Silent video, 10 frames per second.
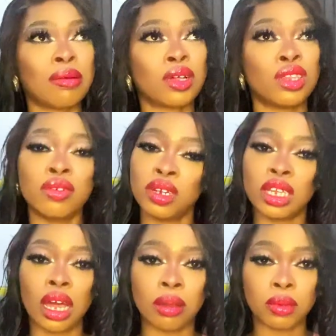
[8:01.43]
about 3
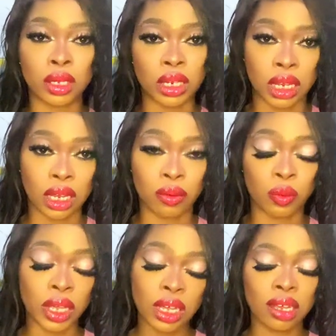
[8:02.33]
times in a
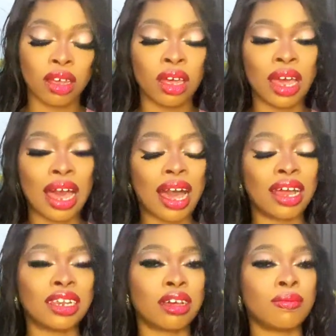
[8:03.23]
week,
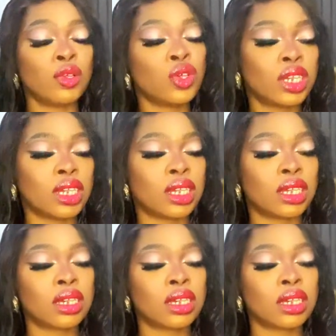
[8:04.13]
and use it